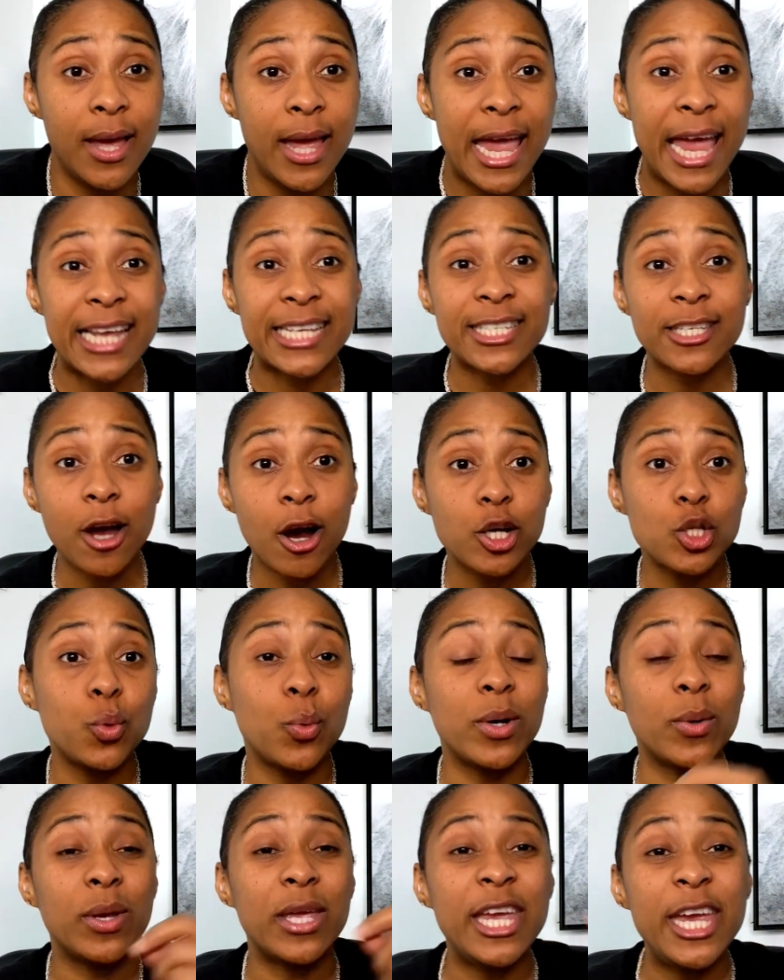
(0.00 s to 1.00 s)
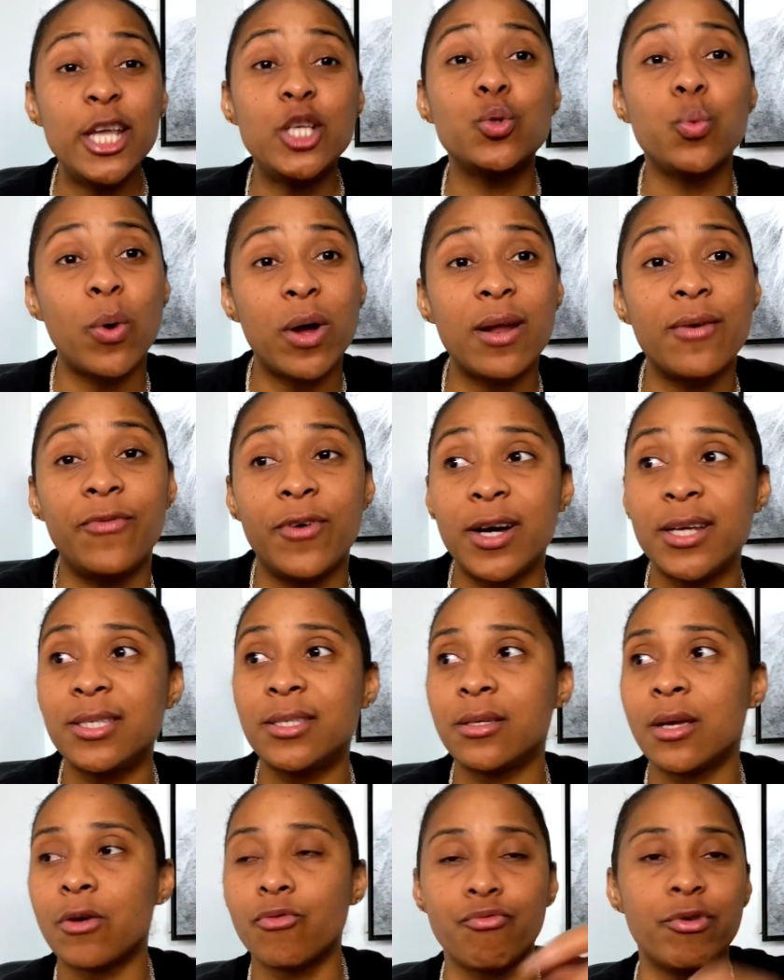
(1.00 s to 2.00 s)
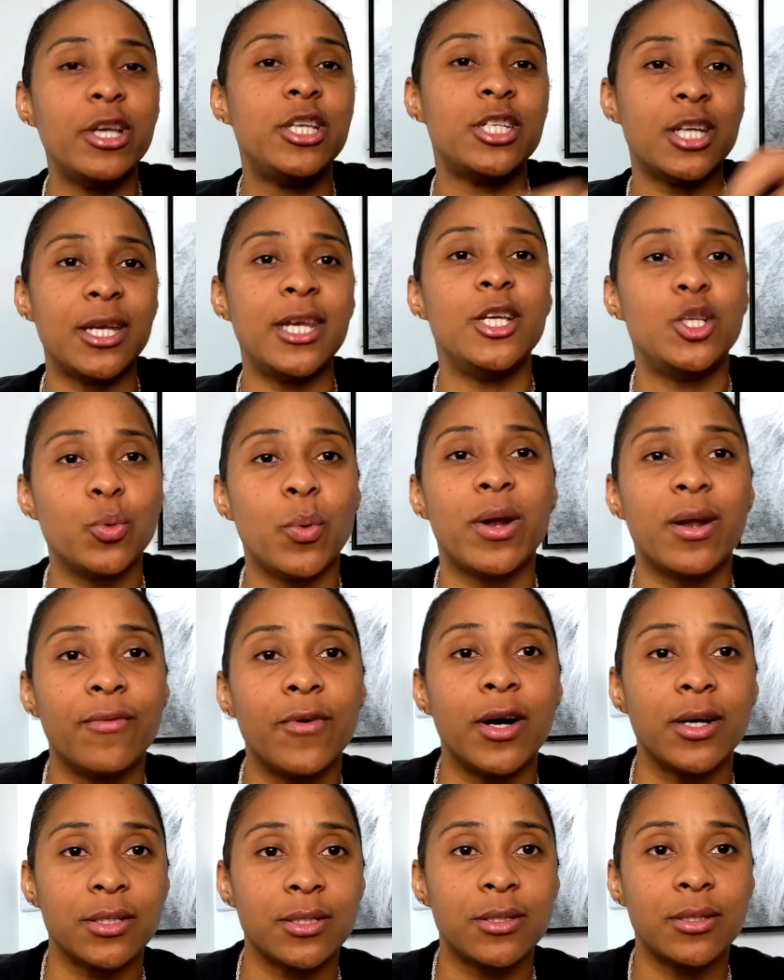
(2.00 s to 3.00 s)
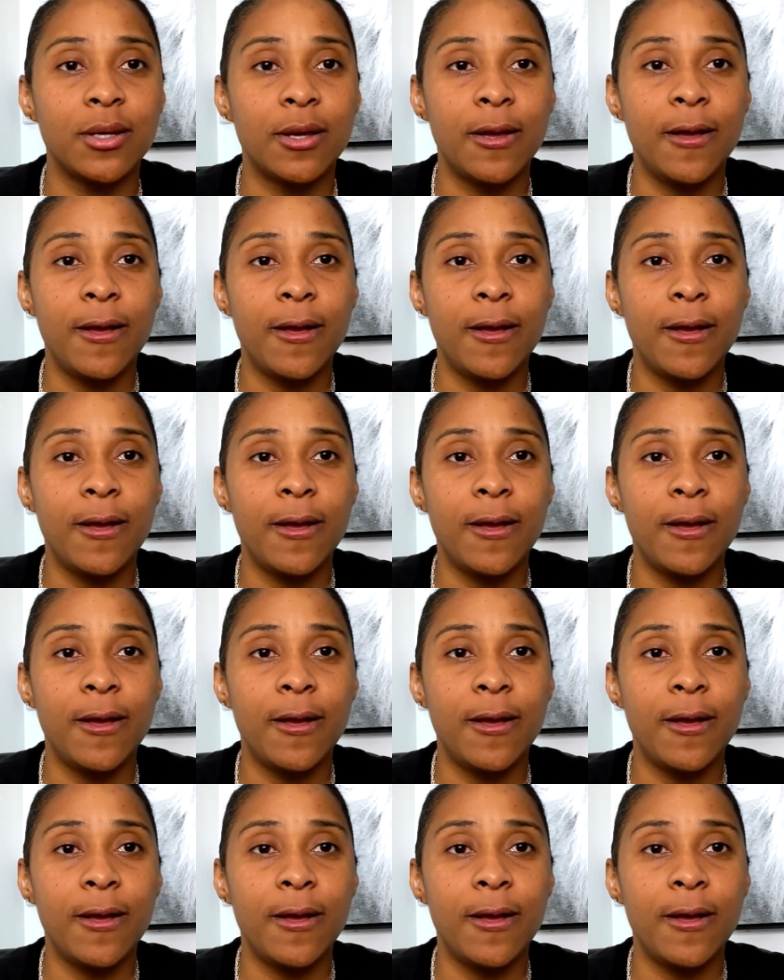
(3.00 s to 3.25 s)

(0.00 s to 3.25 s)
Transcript: It starts with each one of us reaching each one of us.